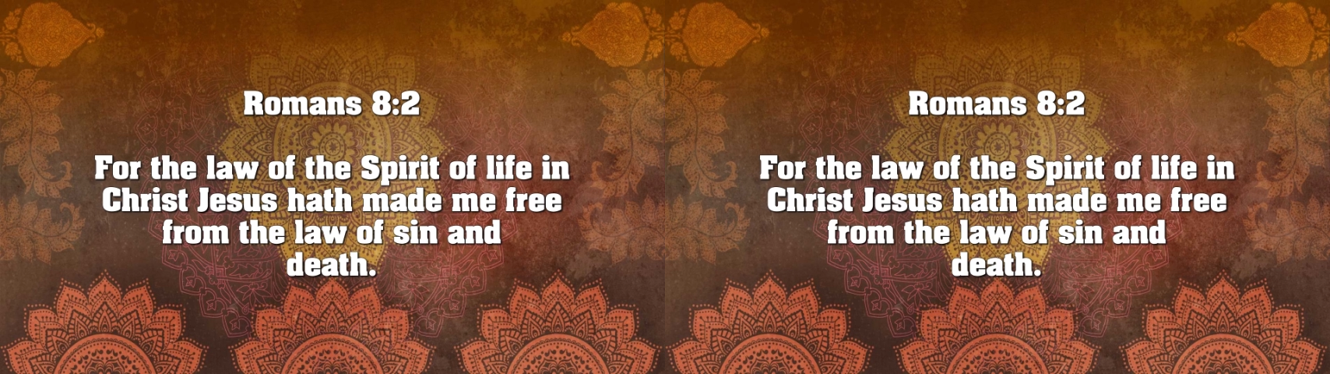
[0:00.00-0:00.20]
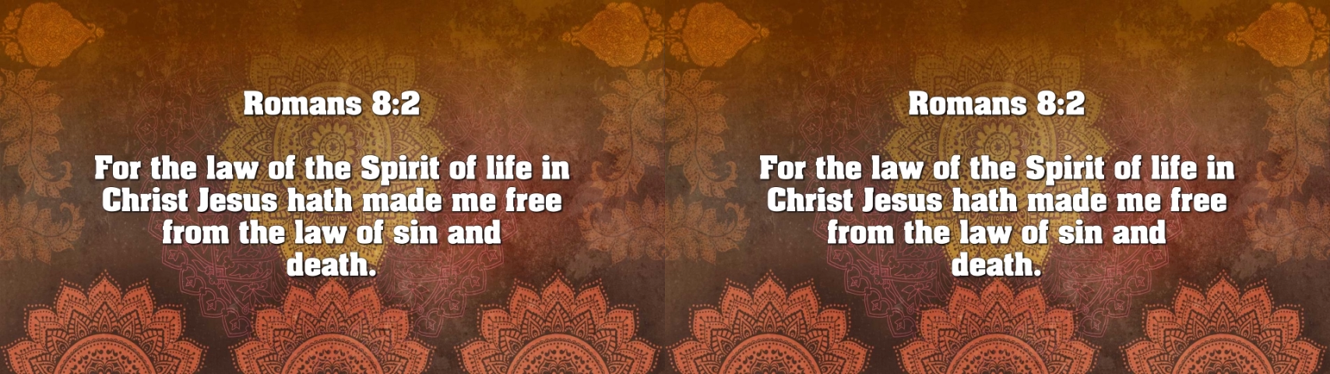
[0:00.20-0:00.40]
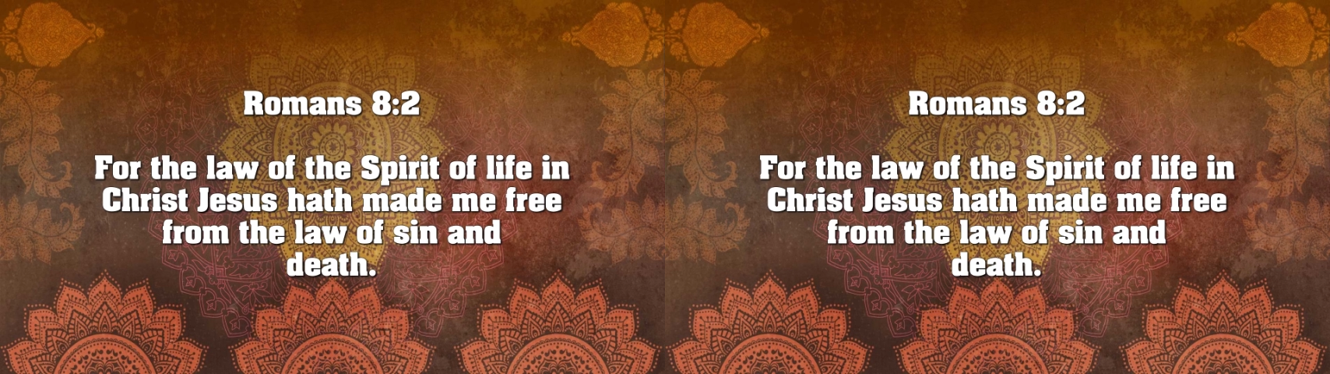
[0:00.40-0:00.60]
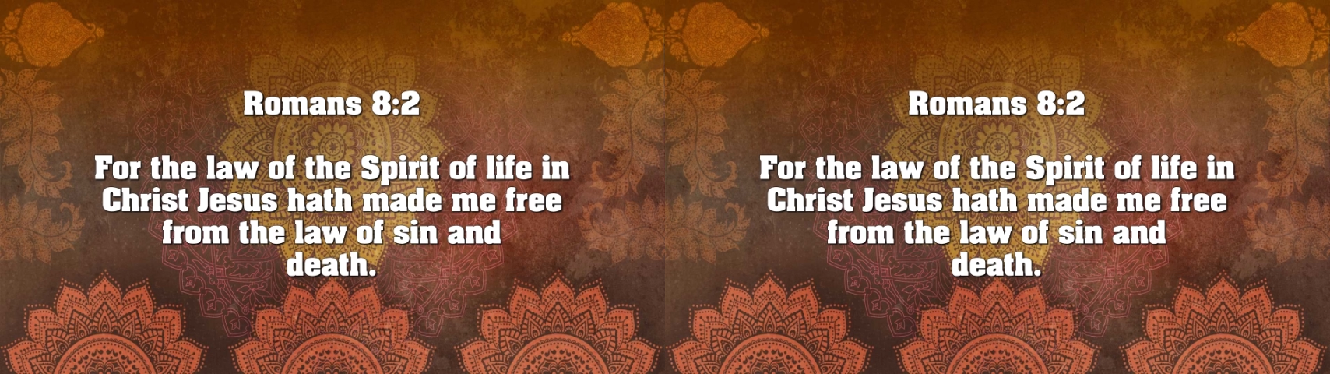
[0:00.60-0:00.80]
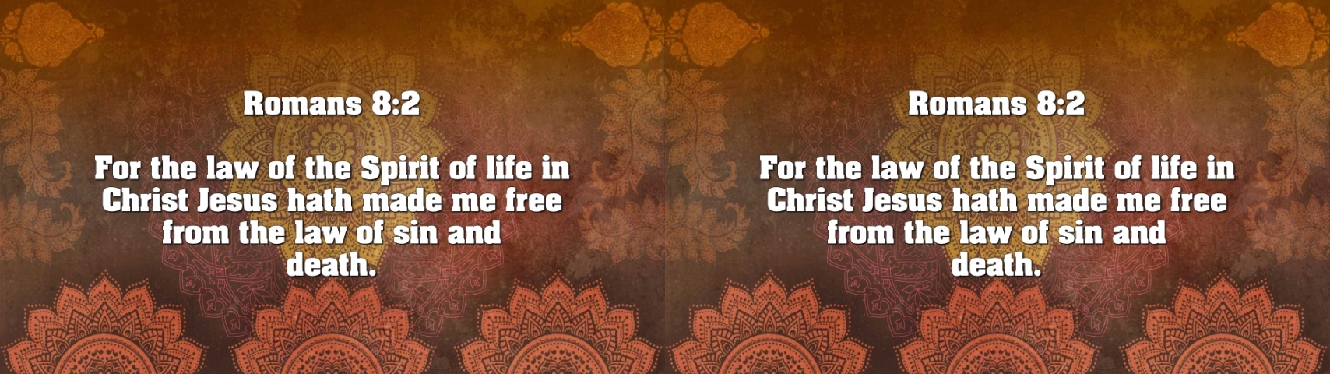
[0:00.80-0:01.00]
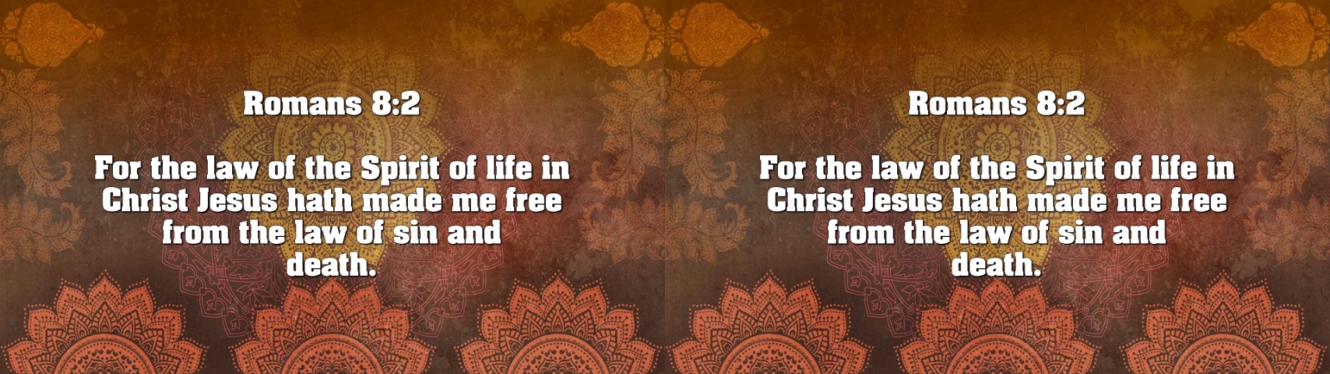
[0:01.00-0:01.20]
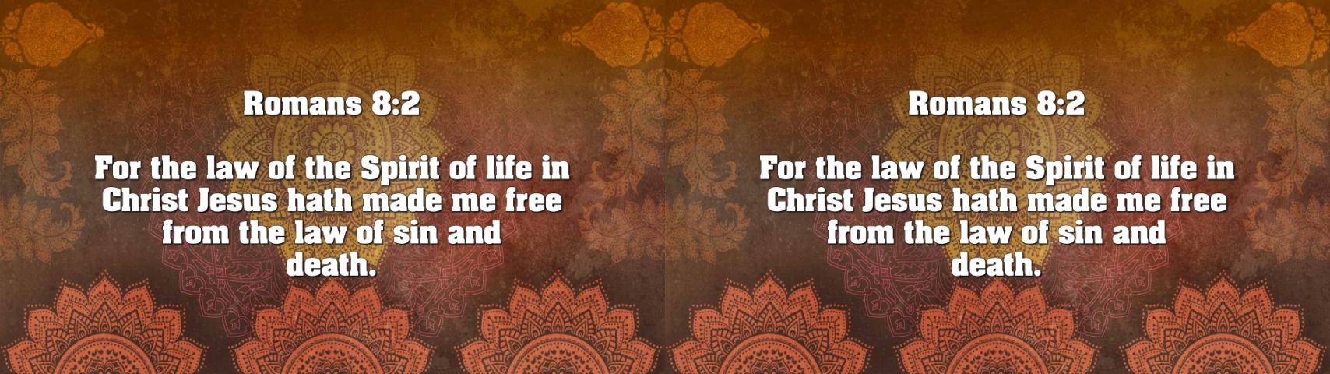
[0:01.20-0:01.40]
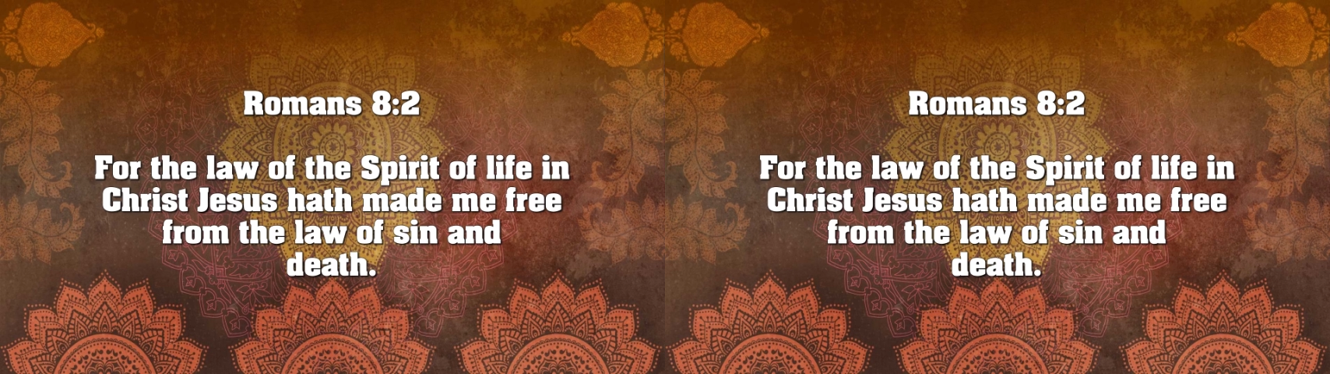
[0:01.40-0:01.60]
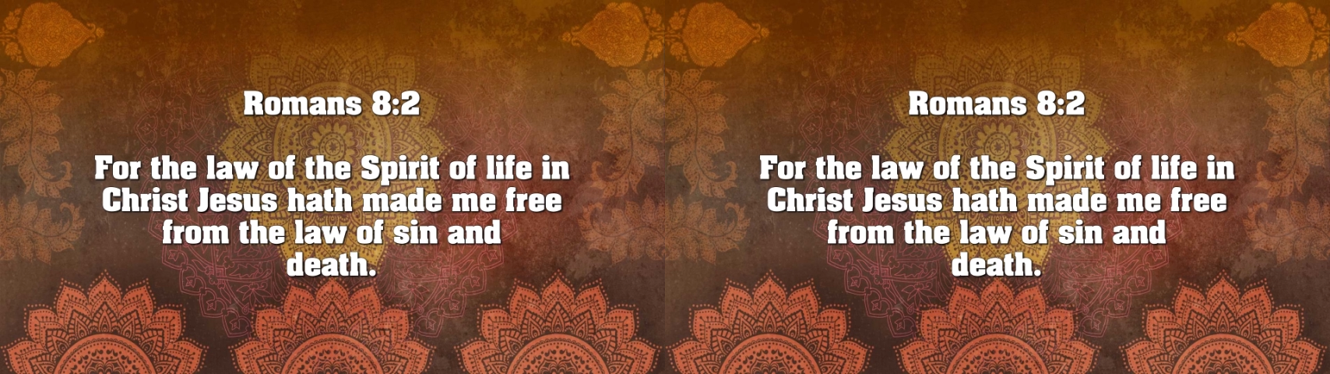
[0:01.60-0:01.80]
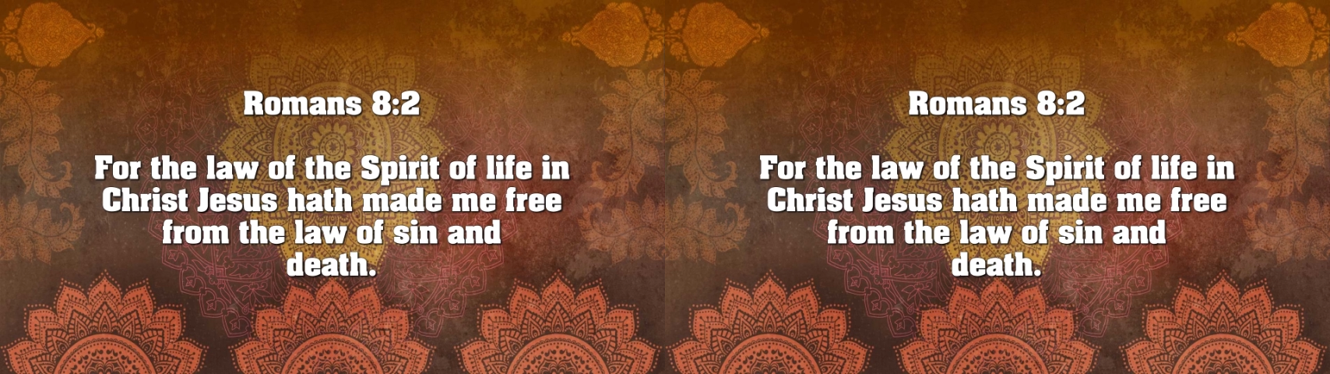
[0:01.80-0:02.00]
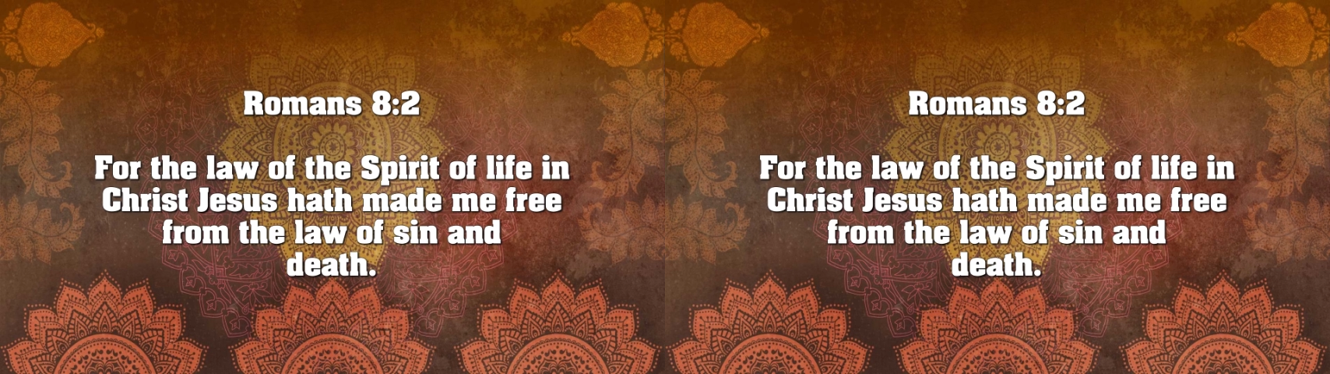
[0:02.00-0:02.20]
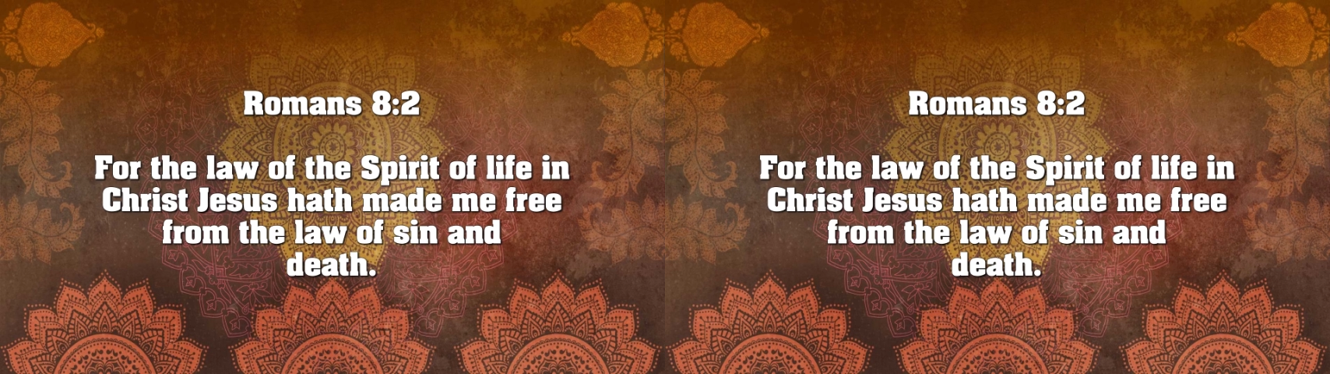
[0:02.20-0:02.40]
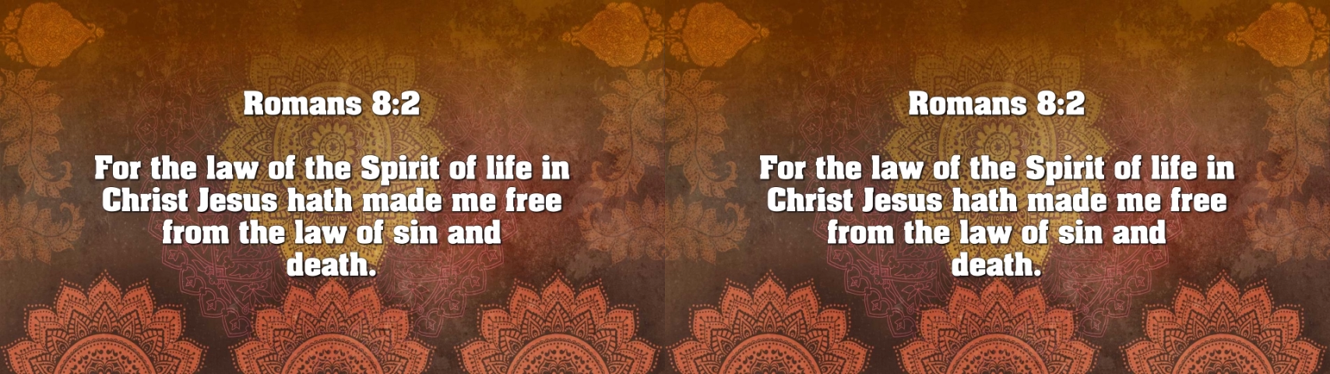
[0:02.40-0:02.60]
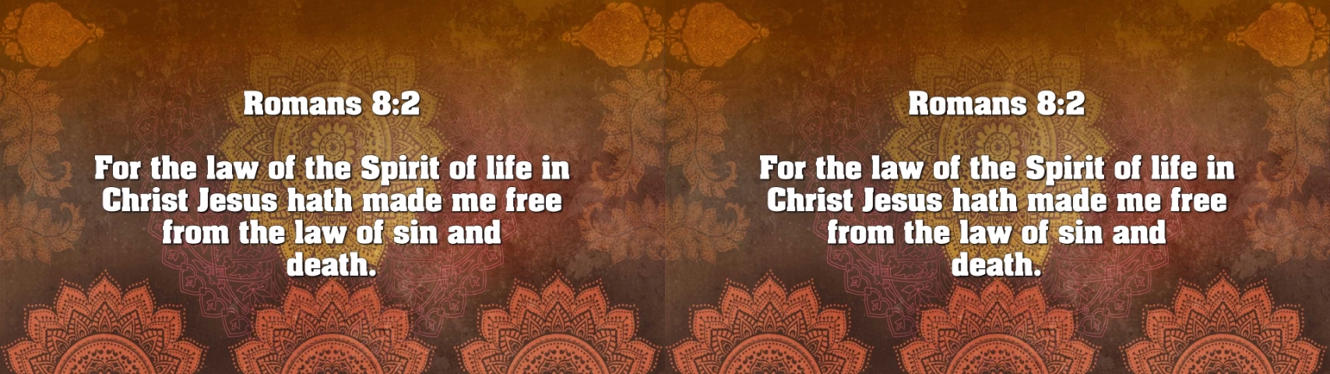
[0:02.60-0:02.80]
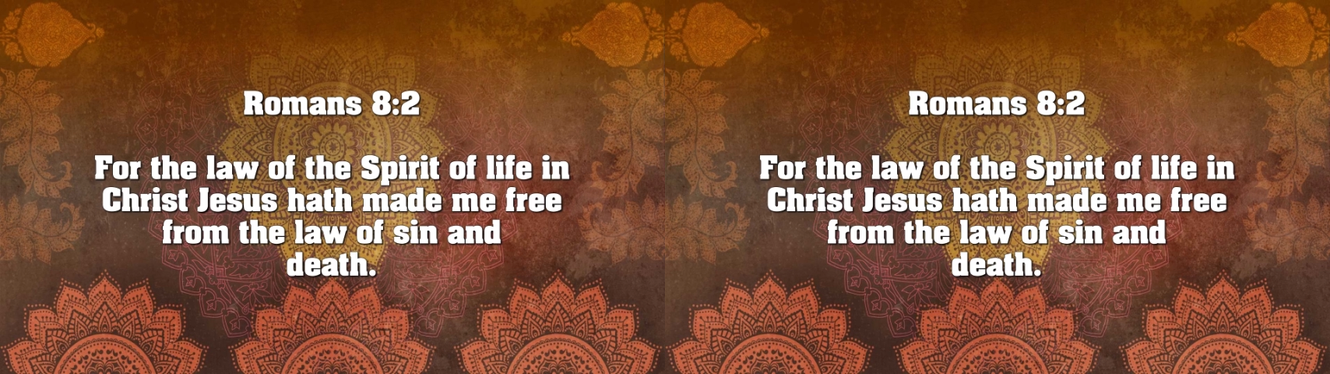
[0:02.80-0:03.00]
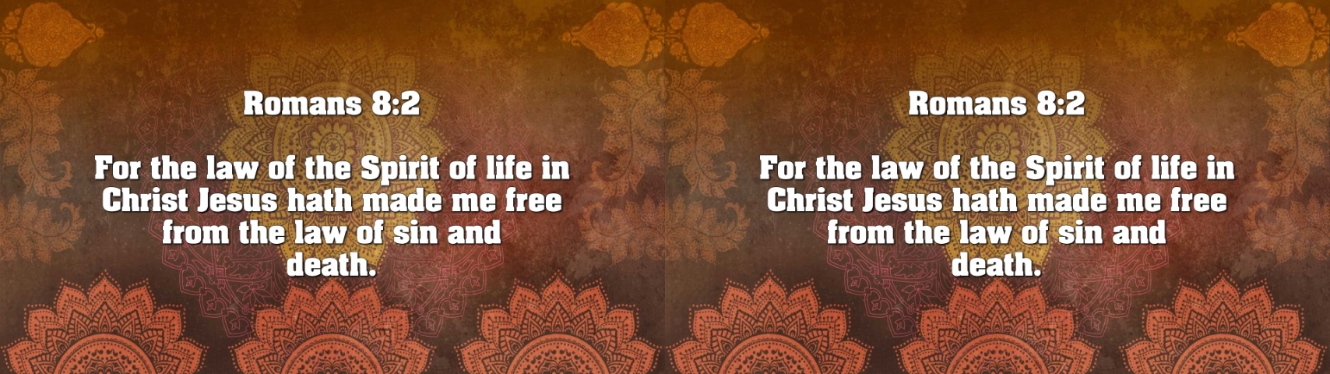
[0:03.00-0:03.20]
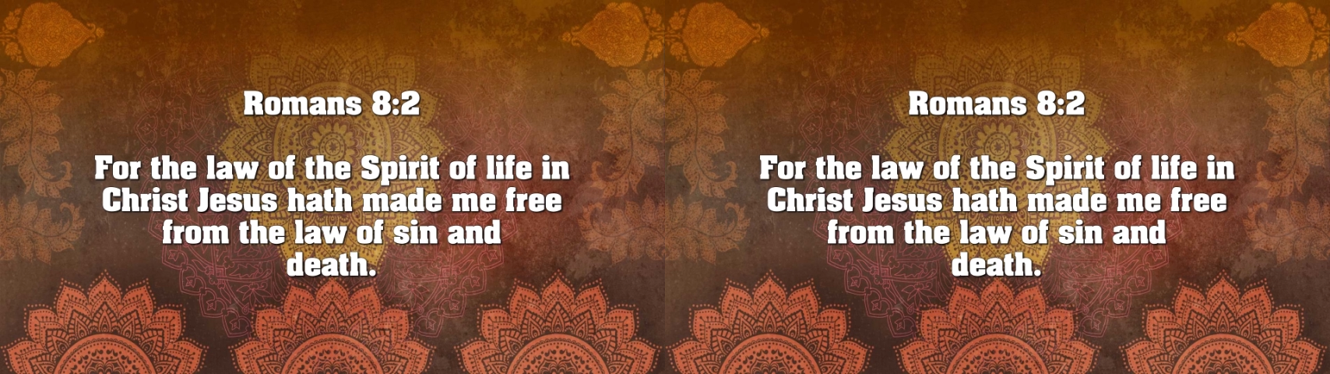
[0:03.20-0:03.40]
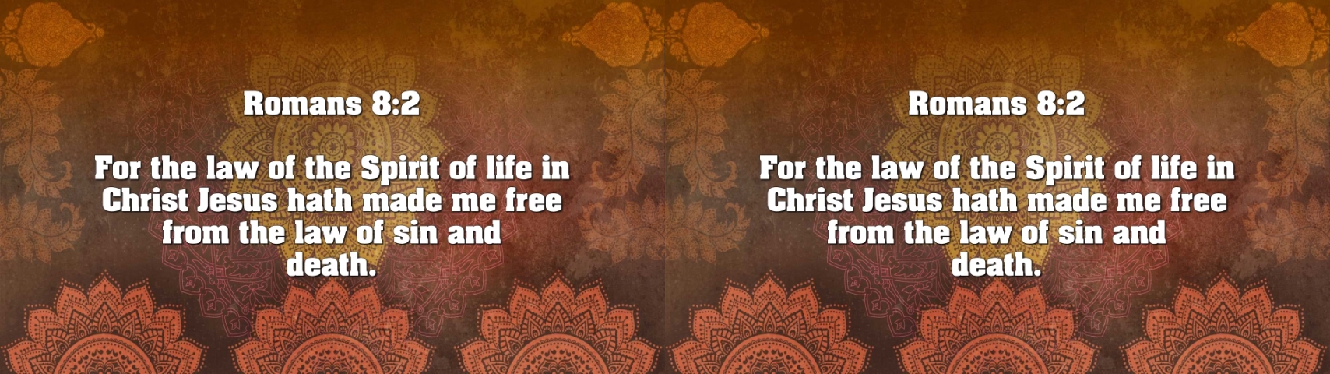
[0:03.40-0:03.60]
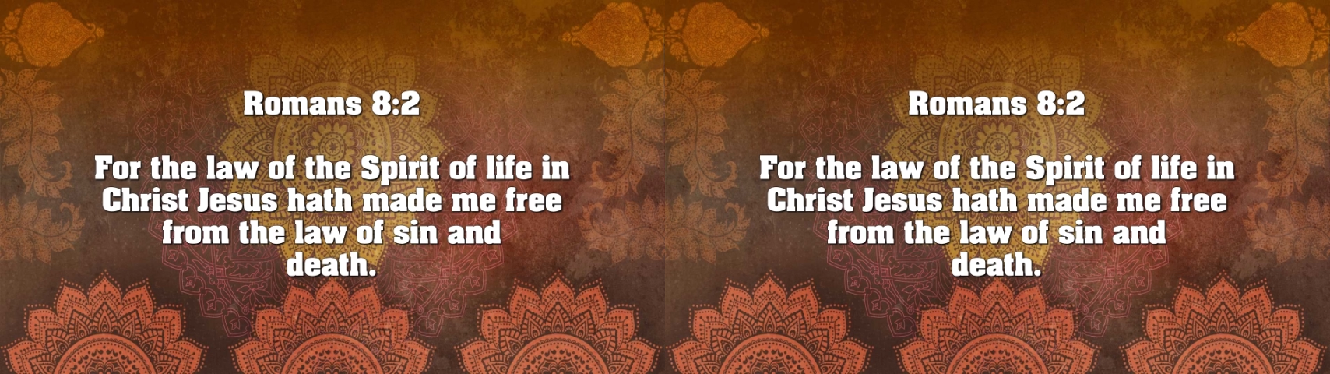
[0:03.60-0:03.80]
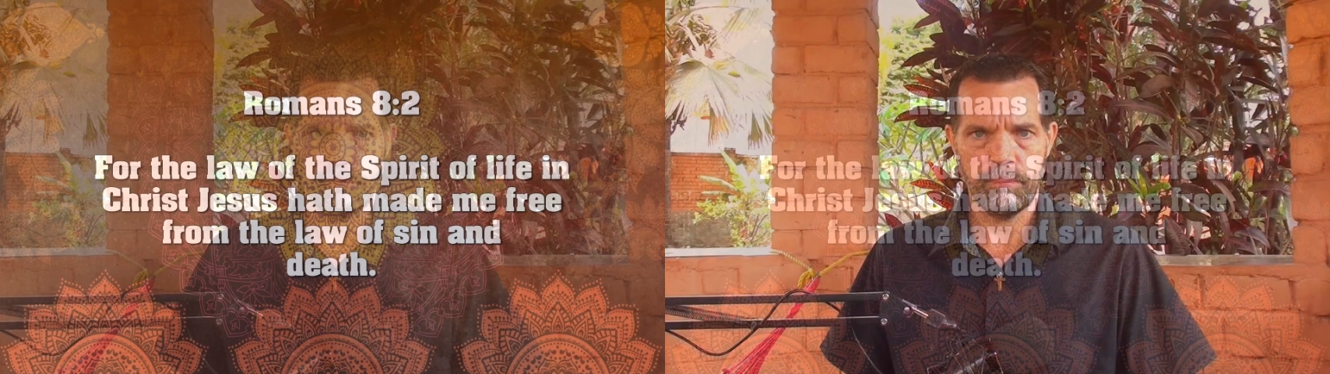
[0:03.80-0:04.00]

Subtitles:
Nobody's mouth can be seen.